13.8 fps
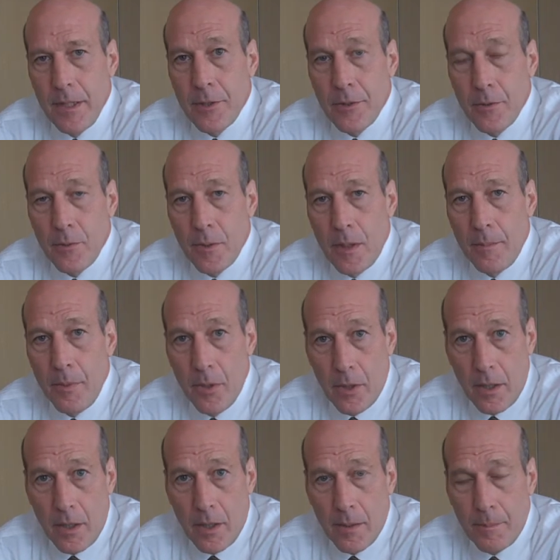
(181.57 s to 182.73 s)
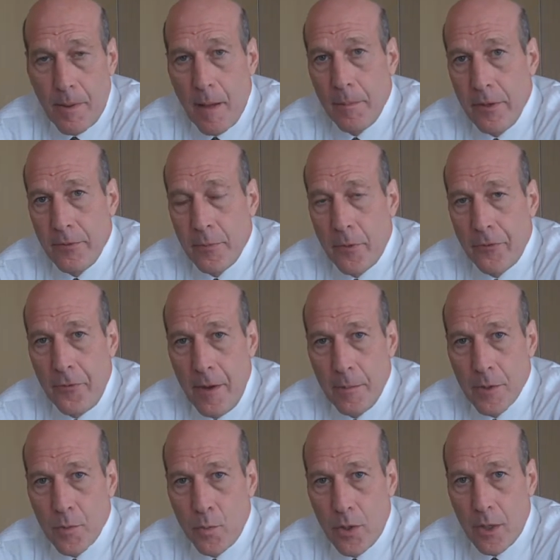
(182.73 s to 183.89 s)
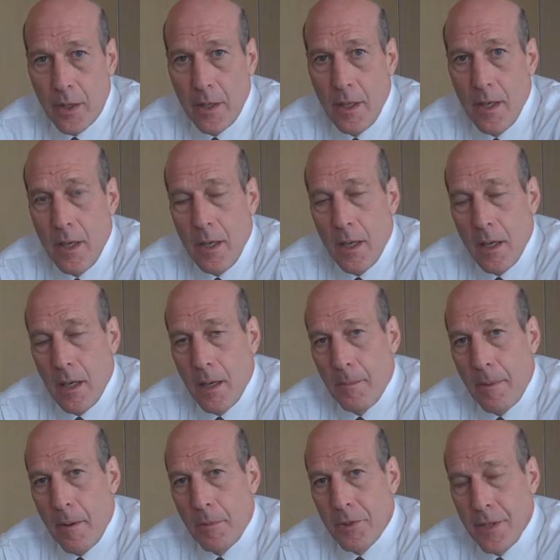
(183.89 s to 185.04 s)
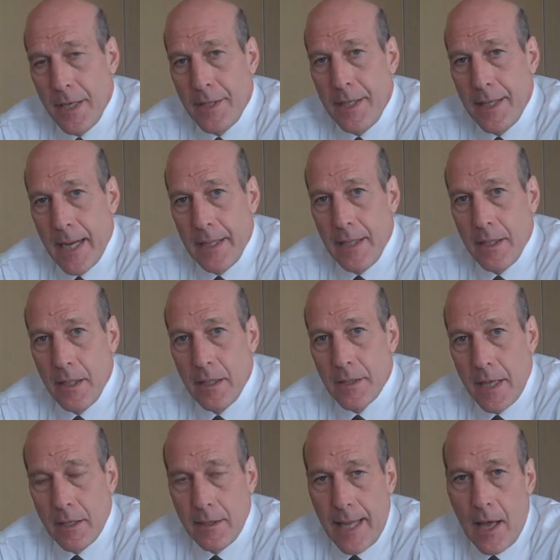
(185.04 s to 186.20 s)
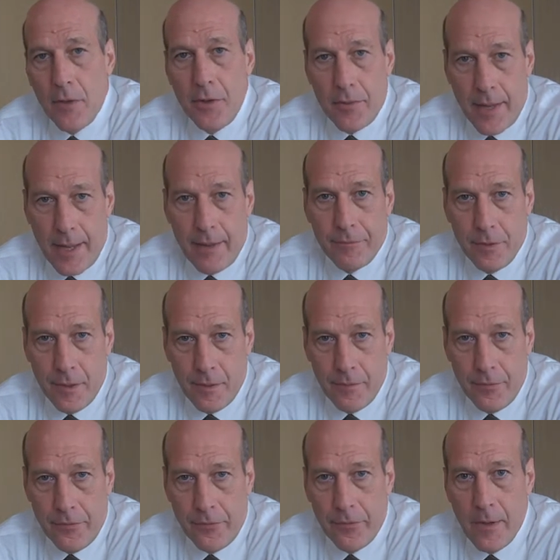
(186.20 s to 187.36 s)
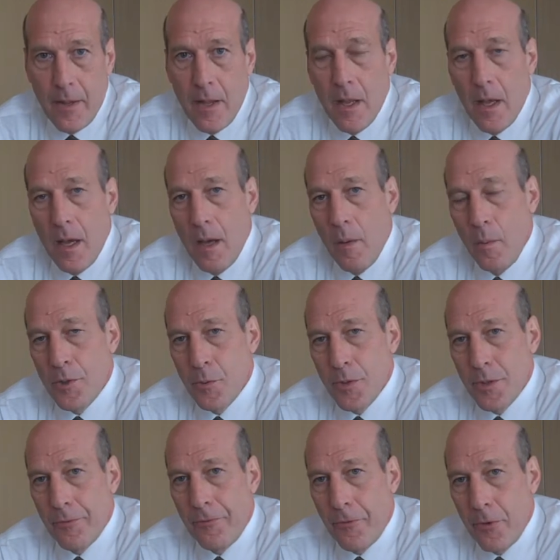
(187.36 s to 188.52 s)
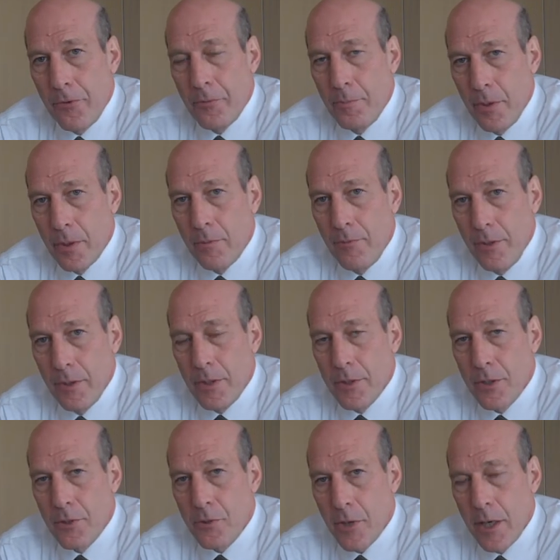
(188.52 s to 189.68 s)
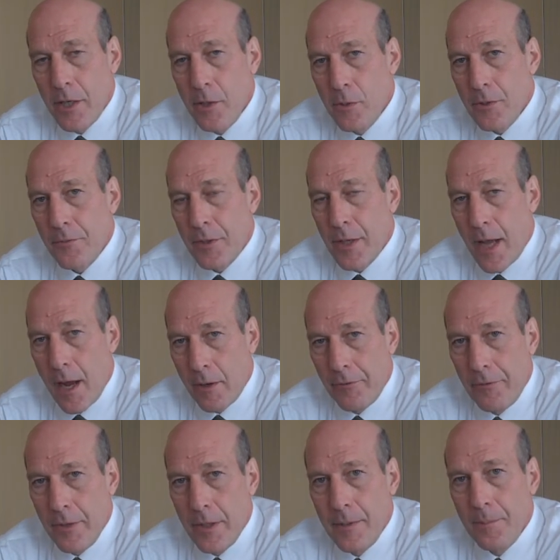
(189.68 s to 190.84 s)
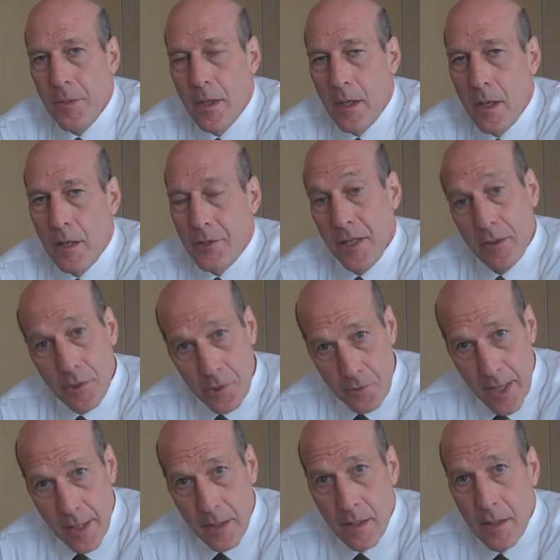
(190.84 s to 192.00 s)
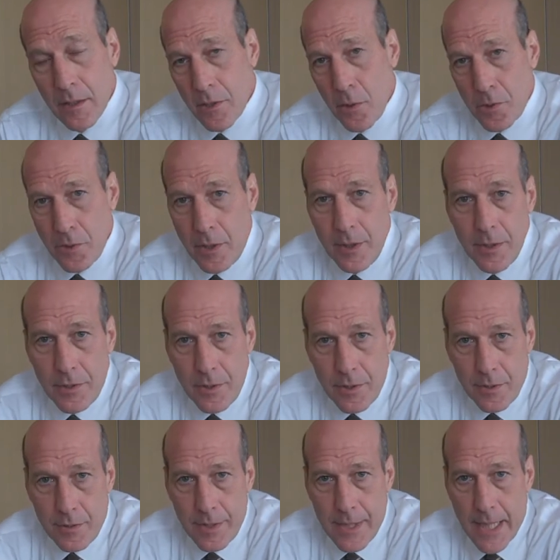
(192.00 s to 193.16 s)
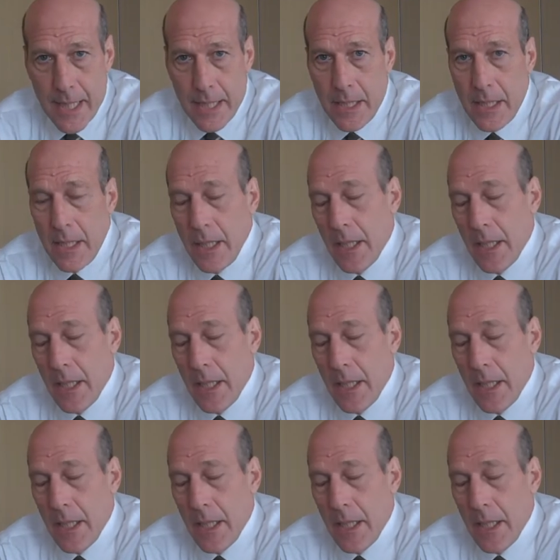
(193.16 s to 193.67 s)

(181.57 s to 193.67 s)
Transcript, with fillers: it into a book, probably his most famous work, uh, published in 1890, titled How the Other Half Lives, uh, which was the first book really to try to use photography uh, to illustrate social conditions of the day.